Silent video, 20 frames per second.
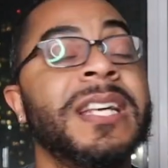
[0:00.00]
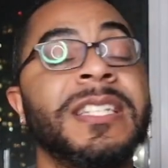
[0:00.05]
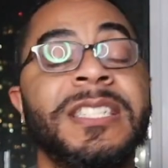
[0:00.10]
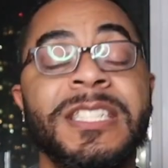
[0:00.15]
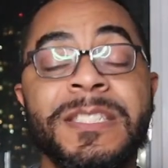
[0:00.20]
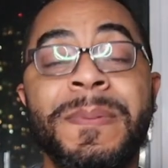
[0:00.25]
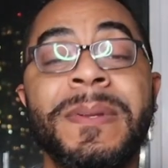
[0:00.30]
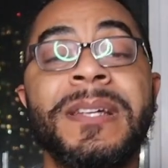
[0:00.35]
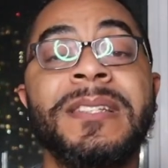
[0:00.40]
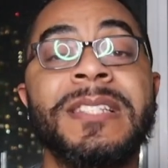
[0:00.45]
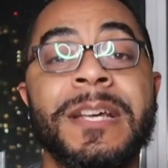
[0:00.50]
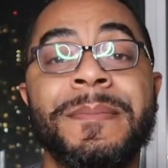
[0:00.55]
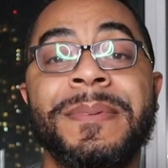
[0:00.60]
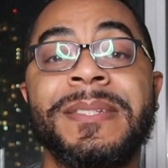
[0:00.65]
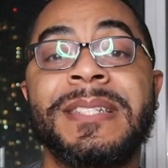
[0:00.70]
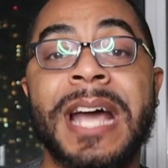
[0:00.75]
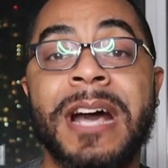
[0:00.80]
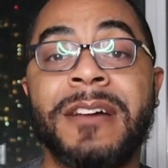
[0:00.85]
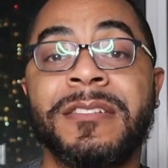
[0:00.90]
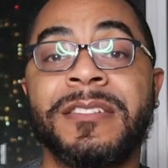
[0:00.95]
She's been a Debbie
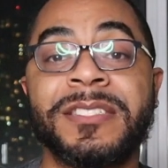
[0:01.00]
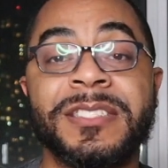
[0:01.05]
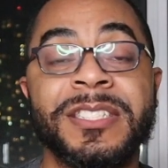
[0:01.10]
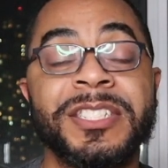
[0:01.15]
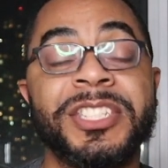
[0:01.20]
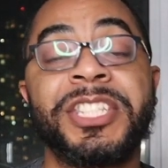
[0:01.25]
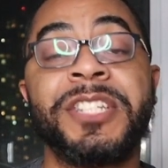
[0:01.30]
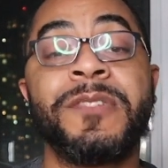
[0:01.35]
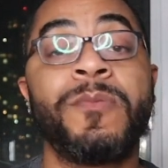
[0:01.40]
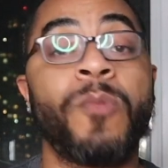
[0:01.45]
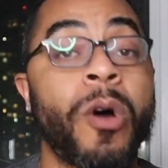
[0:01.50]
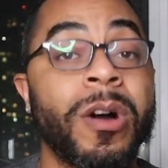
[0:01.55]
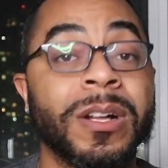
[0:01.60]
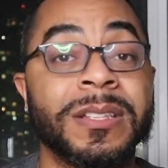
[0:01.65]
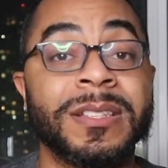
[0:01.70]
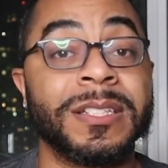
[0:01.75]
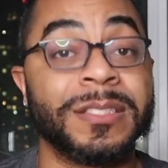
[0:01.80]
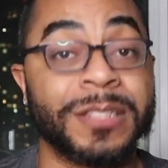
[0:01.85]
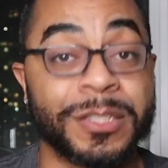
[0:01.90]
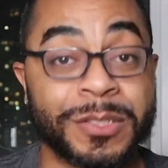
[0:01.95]
Downer since she walked
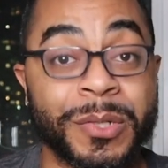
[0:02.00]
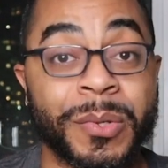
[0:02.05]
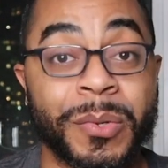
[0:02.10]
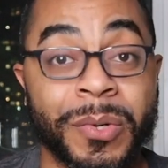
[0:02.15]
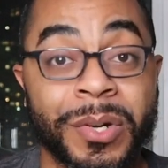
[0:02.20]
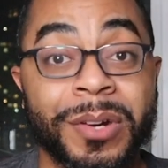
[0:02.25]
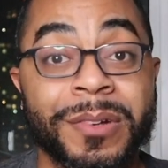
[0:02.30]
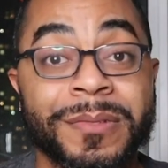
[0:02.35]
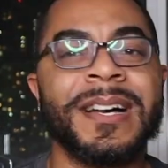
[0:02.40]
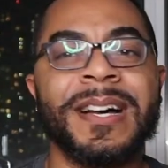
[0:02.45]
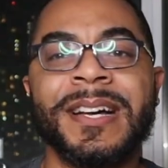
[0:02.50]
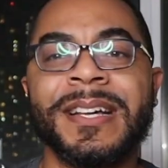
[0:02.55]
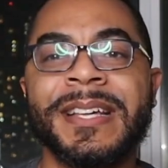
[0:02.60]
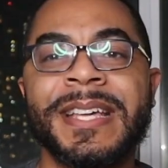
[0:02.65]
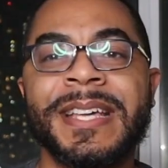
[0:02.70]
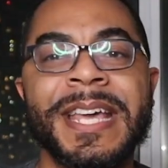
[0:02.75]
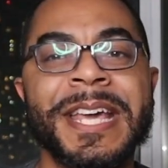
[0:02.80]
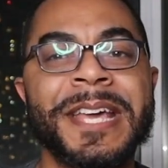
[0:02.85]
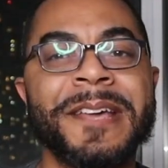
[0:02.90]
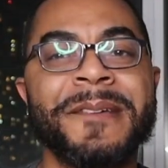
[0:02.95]
in the door.
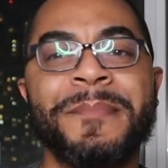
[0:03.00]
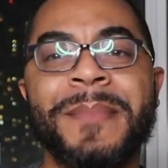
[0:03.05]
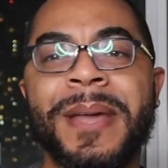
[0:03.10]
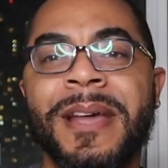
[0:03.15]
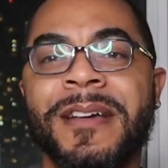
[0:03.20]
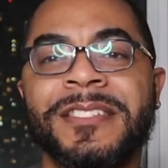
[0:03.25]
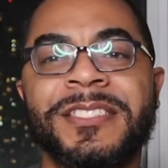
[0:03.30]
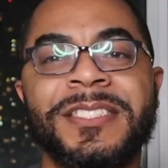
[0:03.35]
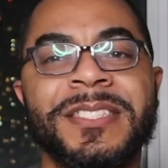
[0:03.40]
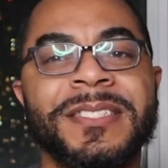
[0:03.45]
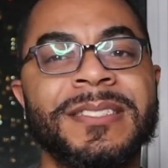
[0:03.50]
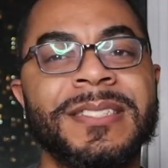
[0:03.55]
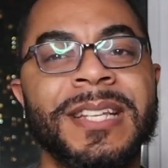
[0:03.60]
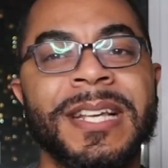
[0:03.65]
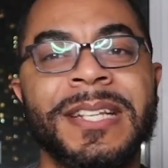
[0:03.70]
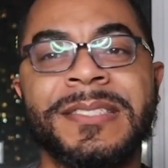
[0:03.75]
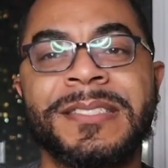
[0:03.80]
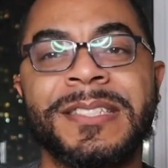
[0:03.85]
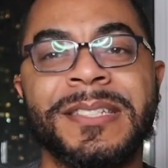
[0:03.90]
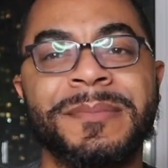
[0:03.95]
Again, Mary's just
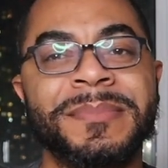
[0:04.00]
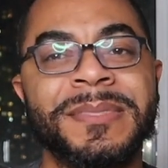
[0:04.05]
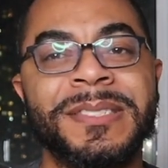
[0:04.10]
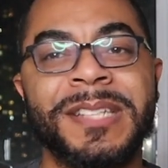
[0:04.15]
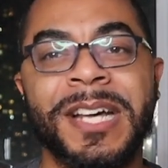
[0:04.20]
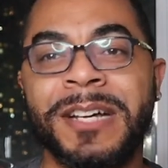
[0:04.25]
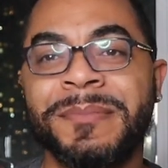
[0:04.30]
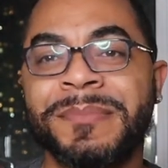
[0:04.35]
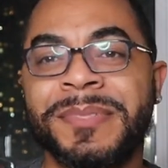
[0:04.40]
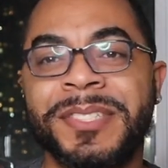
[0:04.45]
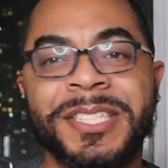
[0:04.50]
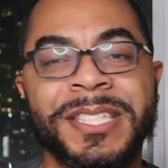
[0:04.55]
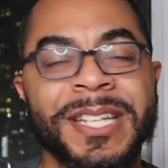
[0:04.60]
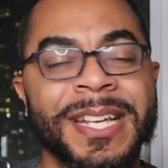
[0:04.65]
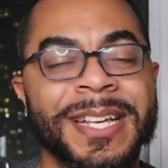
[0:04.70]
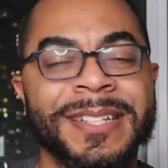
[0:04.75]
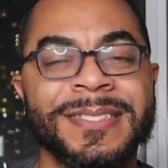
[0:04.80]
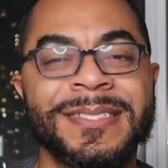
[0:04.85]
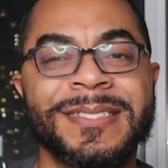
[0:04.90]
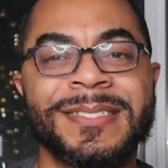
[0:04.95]
saying some dumb
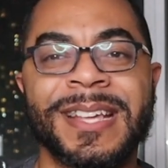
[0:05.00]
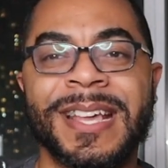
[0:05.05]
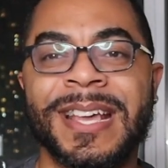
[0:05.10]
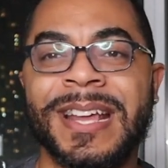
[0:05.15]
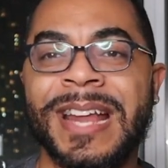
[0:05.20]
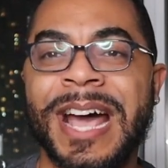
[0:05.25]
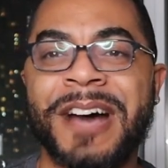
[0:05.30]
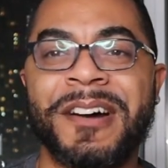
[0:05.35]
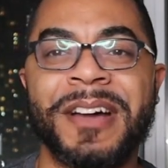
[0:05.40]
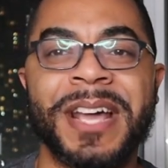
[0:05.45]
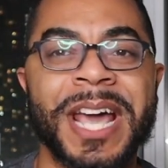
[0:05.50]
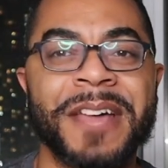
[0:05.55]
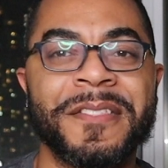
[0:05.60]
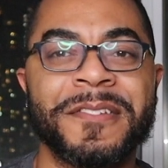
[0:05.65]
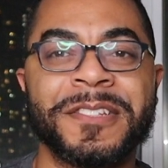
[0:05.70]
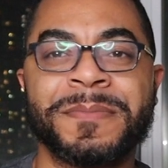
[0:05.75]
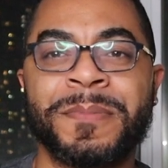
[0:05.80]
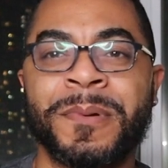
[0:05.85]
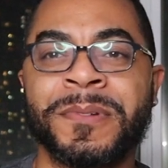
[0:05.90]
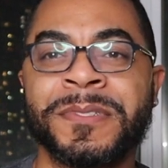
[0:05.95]
shit, saying how
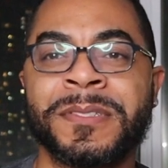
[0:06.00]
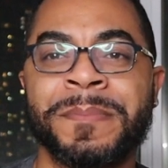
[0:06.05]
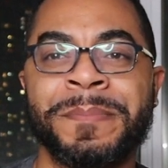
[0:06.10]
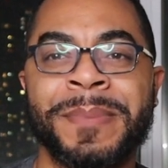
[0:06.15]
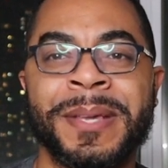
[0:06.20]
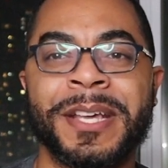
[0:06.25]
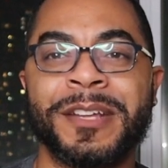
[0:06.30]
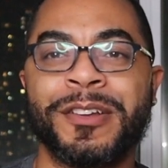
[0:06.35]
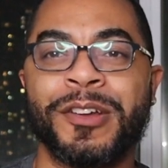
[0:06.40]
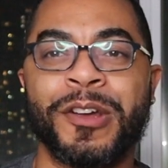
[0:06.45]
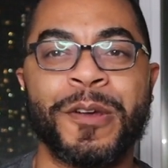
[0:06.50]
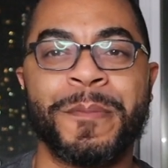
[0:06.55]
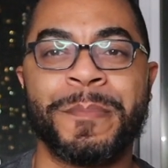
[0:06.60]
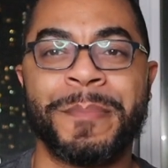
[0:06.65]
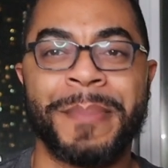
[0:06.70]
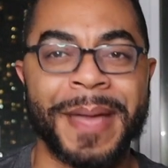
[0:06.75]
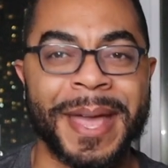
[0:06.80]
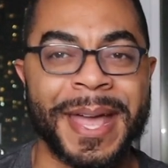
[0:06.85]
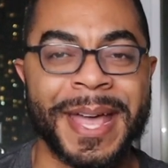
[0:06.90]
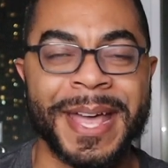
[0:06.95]
Heather's supposed to be in her
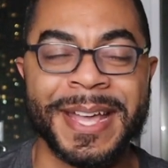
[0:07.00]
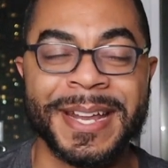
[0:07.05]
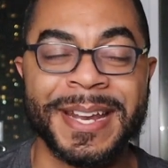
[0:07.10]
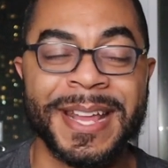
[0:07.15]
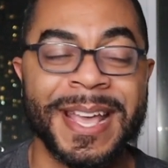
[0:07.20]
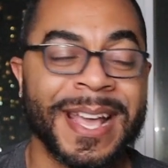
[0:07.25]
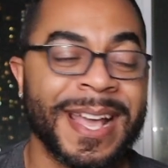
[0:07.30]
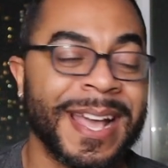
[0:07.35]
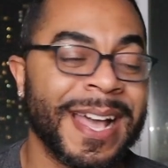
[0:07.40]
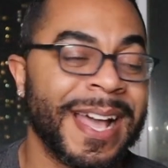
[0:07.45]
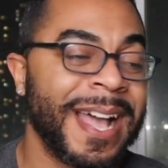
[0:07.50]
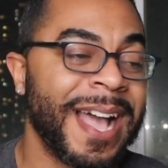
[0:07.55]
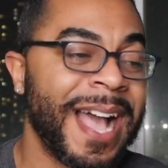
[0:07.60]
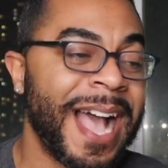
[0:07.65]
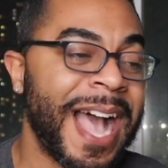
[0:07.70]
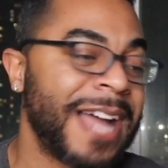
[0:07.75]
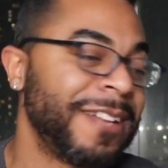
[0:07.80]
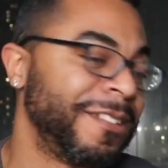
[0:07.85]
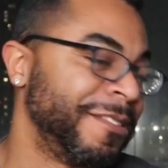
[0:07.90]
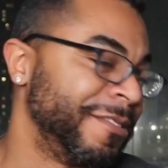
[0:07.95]
bed.
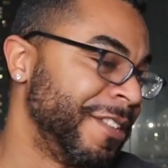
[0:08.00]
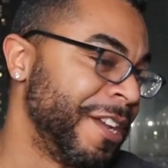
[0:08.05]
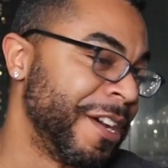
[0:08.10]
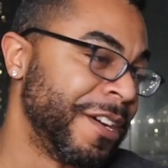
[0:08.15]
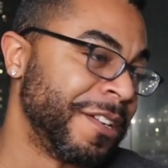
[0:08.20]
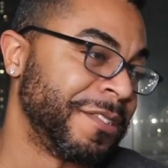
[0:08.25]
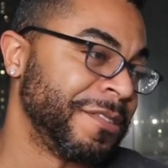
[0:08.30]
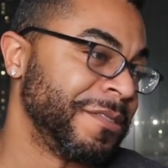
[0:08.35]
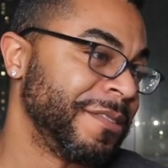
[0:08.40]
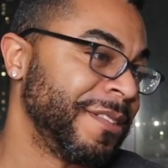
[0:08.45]
I don't know.